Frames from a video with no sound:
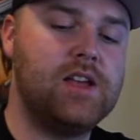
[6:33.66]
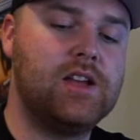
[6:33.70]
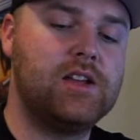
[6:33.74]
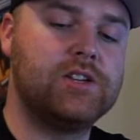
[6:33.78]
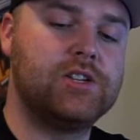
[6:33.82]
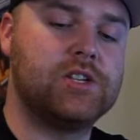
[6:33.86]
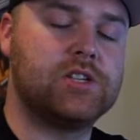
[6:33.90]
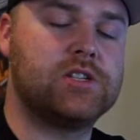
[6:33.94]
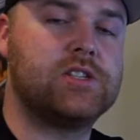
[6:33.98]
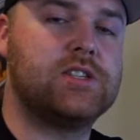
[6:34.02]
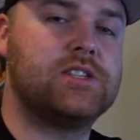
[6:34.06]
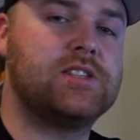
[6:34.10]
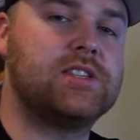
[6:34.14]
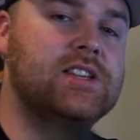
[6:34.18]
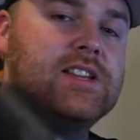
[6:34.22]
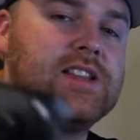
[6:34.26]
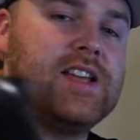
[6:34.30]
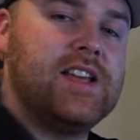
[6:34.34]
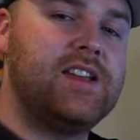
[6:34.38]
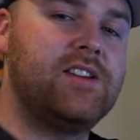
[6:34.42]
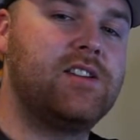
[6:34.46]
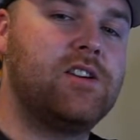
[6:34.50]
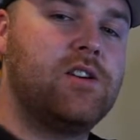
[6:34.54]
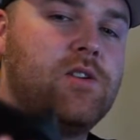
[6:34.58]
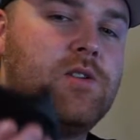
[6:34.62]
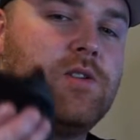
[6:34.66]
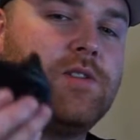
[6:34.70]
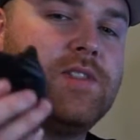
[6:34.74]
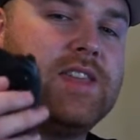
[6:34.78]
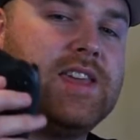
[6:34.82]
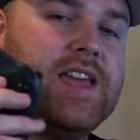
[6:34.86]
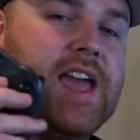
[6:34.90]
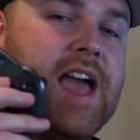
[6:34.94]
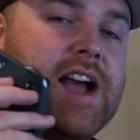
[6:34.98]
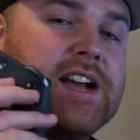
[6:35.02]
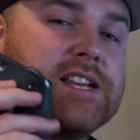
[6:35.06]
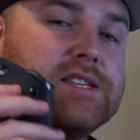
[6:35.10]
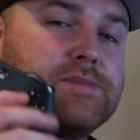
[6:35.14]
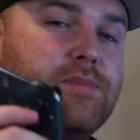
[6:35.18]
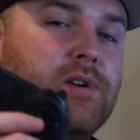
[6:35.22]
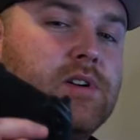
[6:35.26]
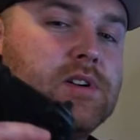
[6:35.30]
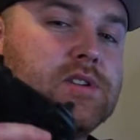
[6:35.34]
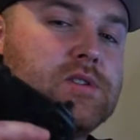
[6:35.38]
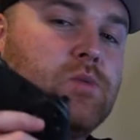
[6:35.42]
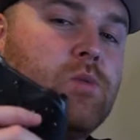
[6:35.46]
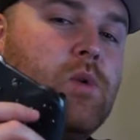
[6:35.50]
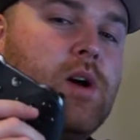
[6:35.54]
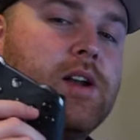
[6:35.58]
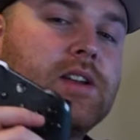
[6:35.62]
Just to let you know, the
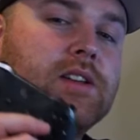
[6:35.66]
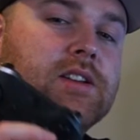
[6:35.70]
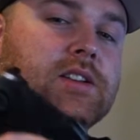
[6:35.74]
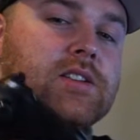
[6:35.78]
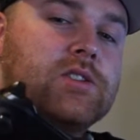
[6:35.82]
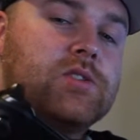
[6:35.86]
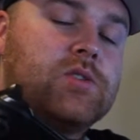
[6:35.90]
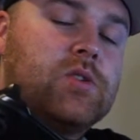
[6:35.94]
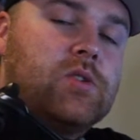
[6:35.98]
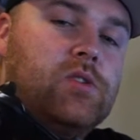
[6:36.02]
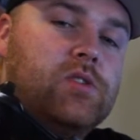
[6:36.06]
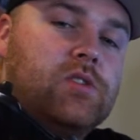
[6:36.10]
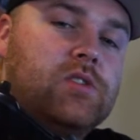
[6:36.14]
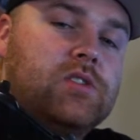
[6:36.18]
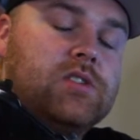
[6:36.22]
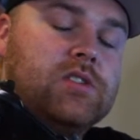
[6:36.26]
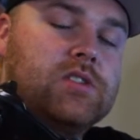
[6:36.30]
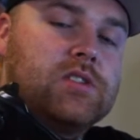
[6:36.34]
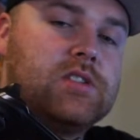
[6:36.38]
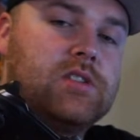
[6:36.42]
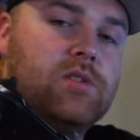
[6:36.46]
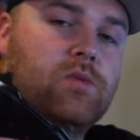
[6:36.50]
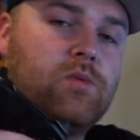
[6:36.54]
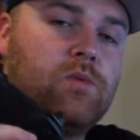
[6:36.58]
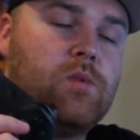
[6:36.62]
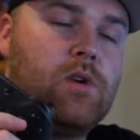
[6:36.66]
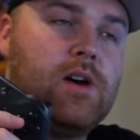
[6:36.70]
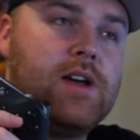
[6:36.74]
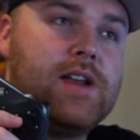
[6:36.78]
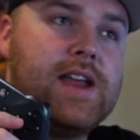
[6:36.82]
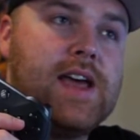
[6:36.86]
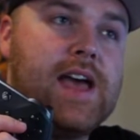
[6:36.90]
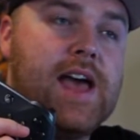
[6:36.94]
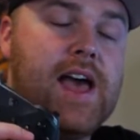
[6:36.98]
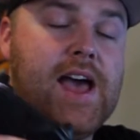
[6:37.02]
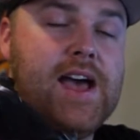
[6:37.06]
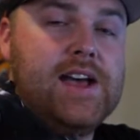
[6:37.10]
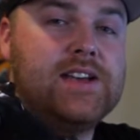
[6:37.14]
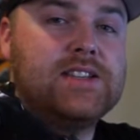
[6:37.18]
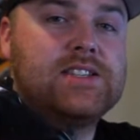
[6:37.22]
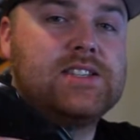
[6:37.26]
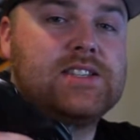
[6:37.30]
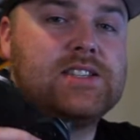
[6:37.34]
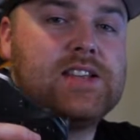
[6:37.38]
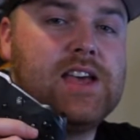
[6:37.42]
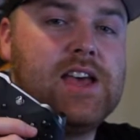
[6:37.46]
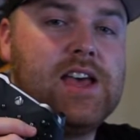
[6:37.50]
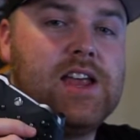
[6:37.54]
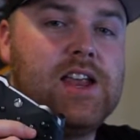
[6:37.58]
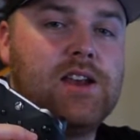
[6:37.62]
Xbox One controllers, the One
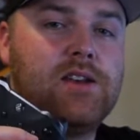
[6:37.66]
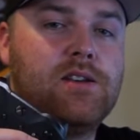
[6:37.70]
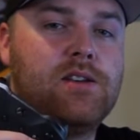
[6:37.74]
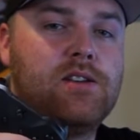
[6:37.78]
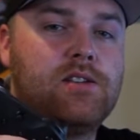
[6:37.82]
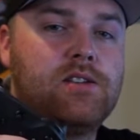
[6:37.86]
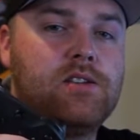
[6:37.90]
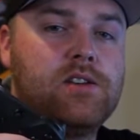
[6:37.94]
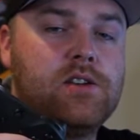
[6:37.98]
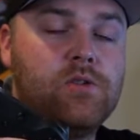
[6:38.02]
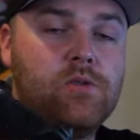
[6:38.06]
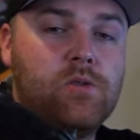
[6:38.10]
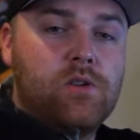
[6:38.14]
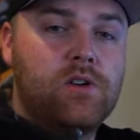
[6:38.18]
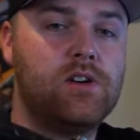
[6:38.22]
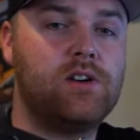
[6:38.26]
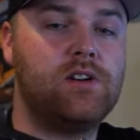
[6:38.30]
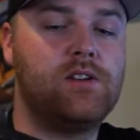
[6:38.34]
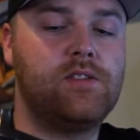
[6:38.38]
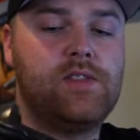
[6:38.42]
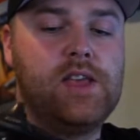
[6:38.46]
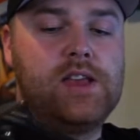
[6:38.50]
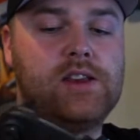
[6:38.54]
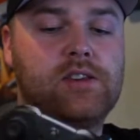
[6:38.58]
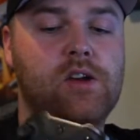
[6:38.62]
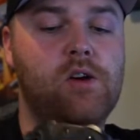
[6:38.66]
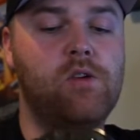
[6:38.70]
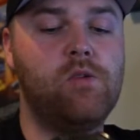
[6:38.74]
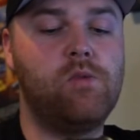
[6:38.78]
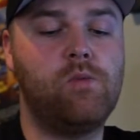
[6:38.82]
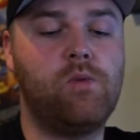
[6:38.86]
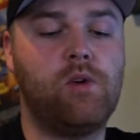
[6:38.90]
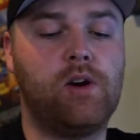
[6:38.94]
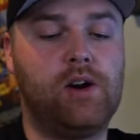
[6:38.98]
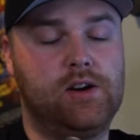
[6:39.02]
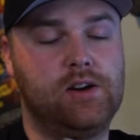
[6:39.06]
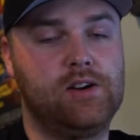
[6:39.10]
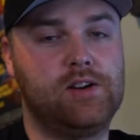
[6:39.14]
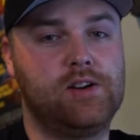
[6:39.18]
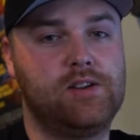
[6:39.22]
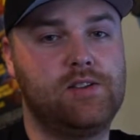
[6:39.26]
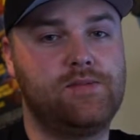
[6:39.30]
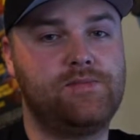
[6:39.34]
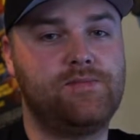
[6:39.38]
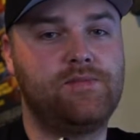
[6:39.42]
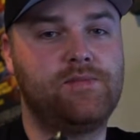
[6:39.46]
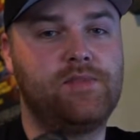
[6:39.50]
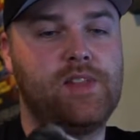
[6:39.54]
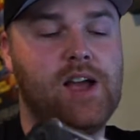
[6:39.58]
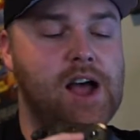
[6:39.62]
S and newer, they don't work.
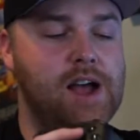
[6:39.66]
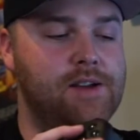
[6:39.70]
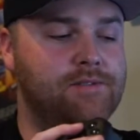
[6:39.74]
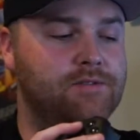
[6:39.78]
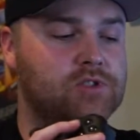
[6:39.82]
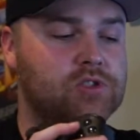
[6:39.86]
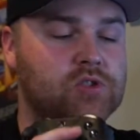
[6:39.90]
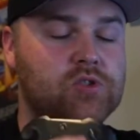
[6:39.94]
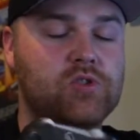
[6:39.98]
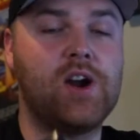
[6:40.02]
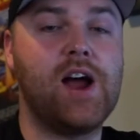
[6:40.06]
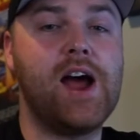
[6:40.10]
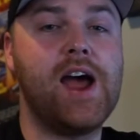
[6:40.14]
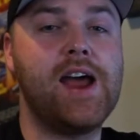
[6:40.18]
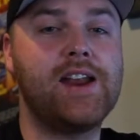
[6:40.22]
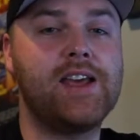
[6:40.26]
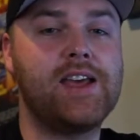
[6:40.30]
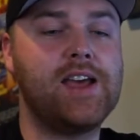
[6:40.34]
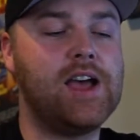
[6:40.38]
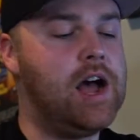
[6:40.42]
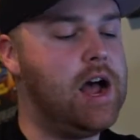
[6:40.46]
I've tried it.